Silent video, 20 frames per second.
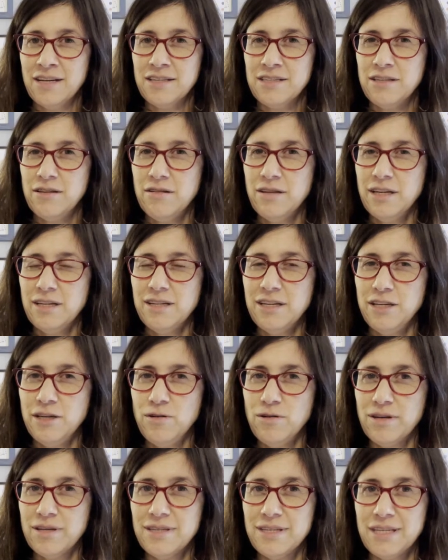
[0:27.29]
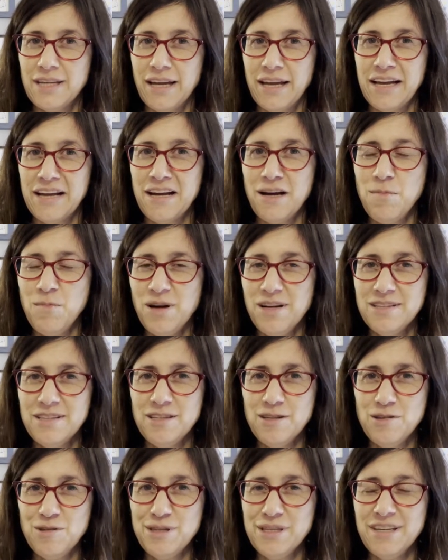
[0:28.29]
Do you think that you can say, "Come on,
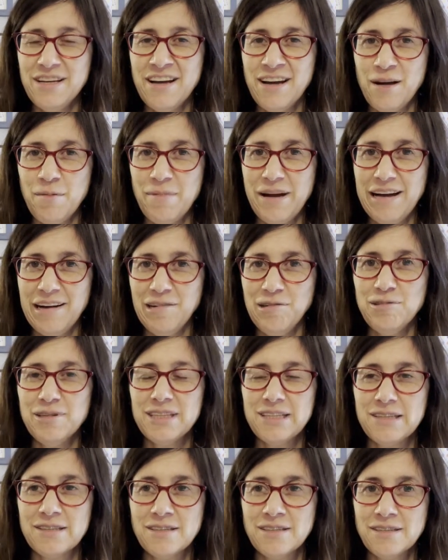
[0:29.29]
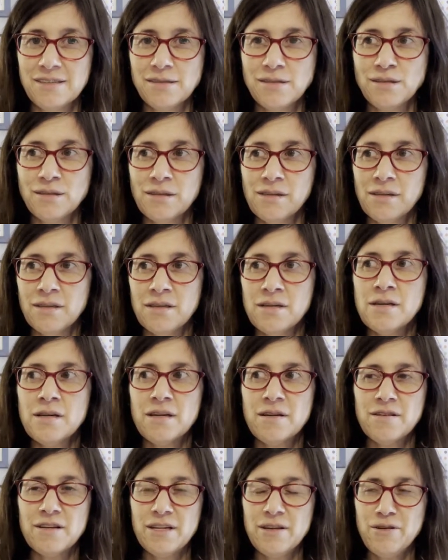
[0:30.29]
Suzy, come out"?
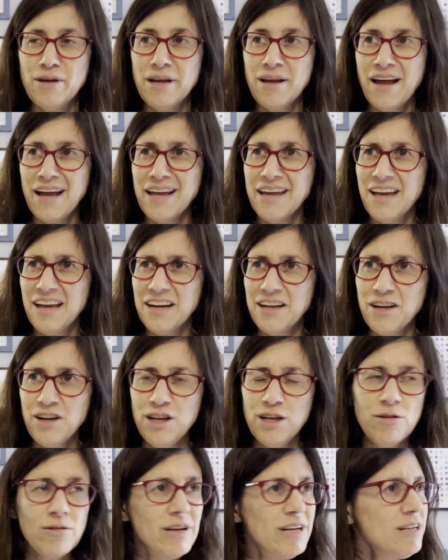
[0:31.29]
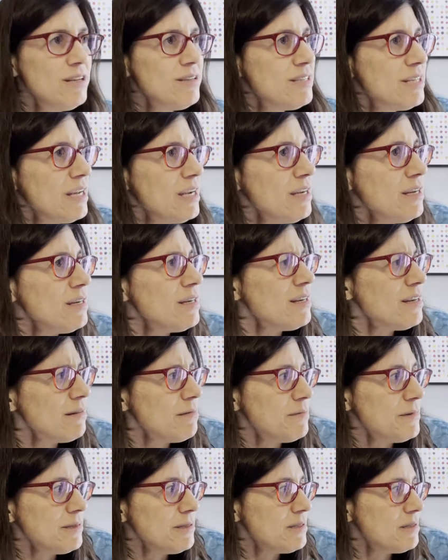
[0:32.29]
Can you hear? I can't hear you. Can you say it?
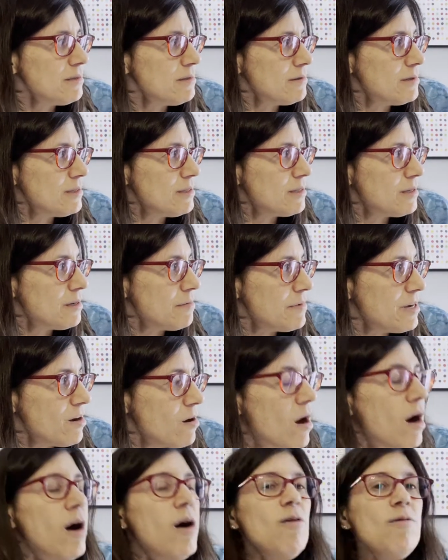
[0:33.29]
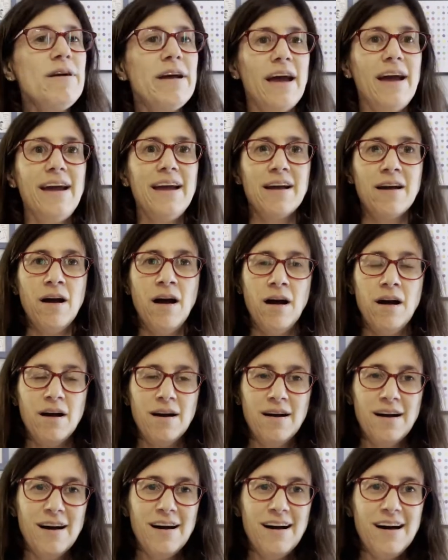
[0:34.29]
"Come on, Suzy, come out." Okay.
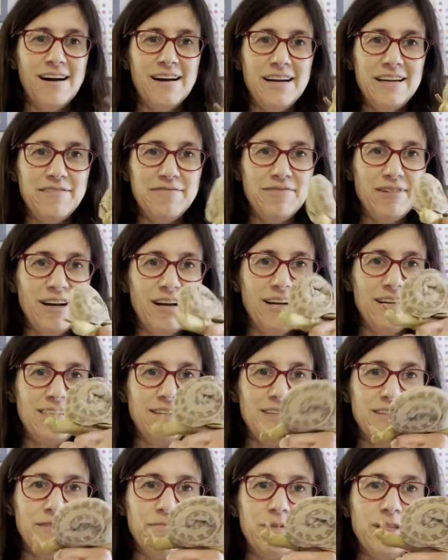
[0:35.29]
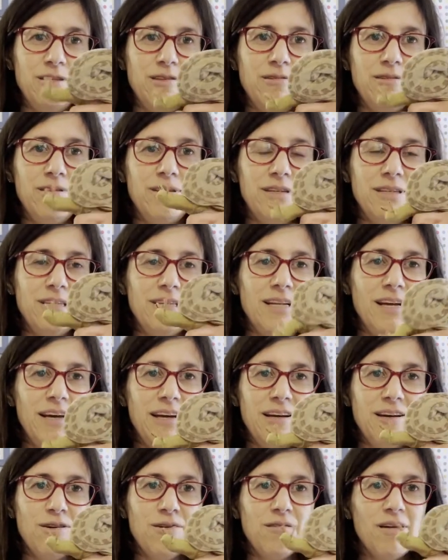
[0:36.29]
Hi, friends. I'm Suzy
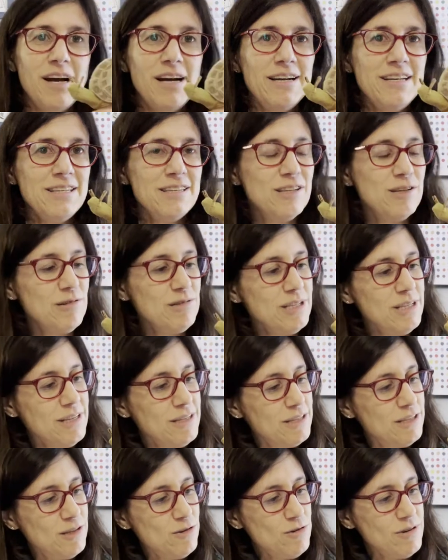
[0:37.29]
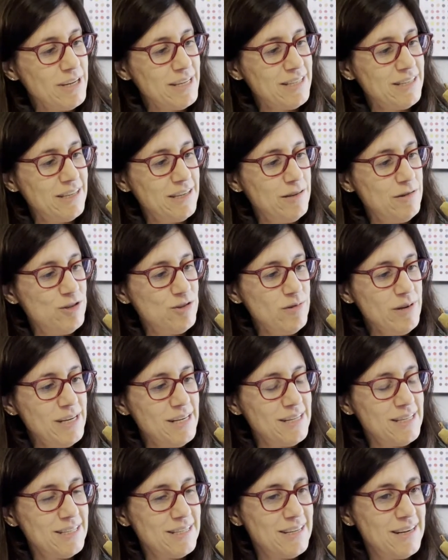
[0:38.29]
Snail. Hi, Suzy. It's so nice that you joined
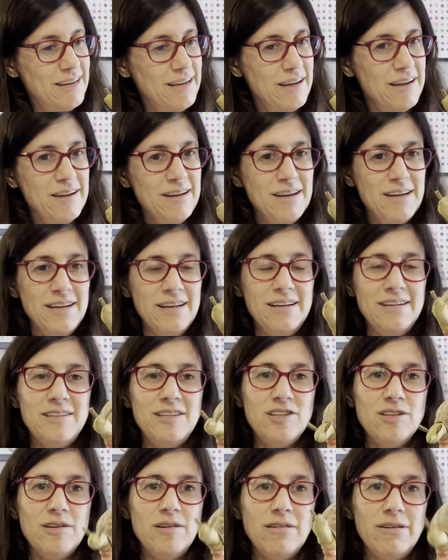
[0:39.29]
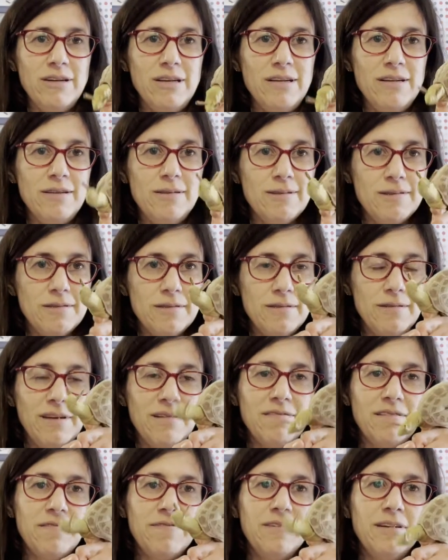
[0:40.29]
us today. It sure is, because we
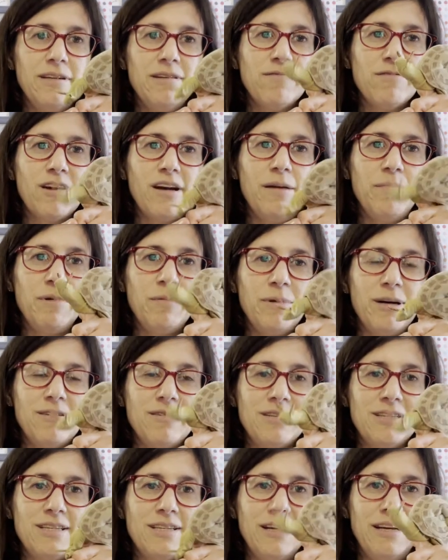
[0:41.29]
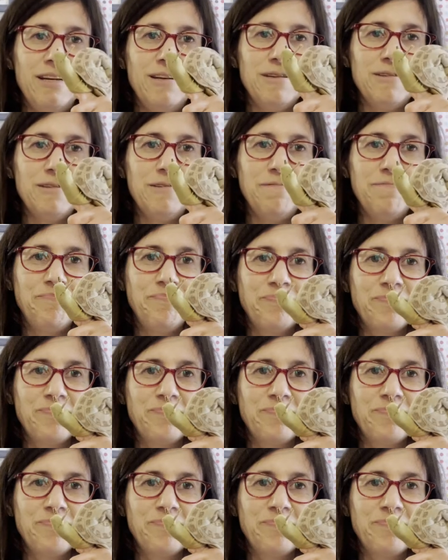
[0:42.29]
have a fun rhyme about a snail.